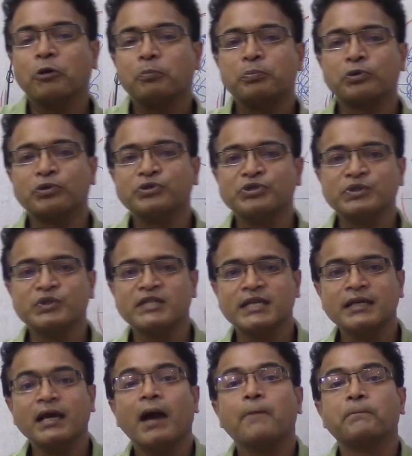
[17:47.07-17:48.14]

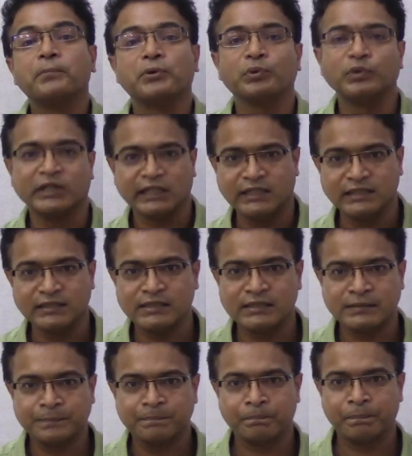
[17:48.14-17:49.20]
producing
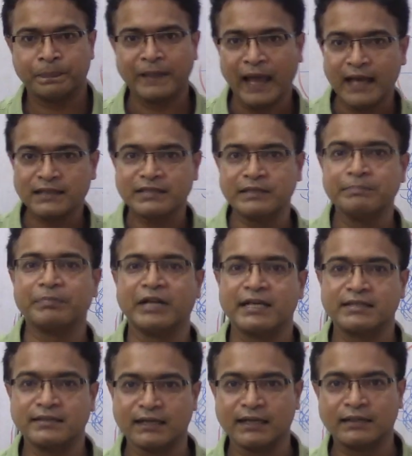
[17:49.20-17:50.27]
proteins. As simple
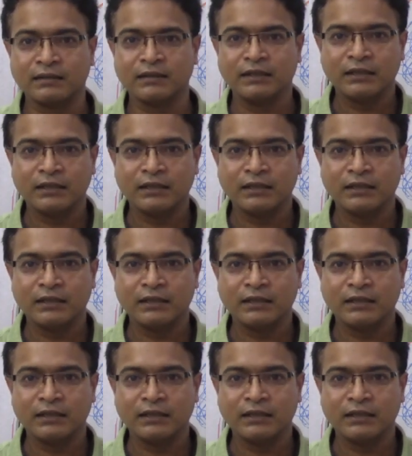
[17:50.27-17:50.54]
as that.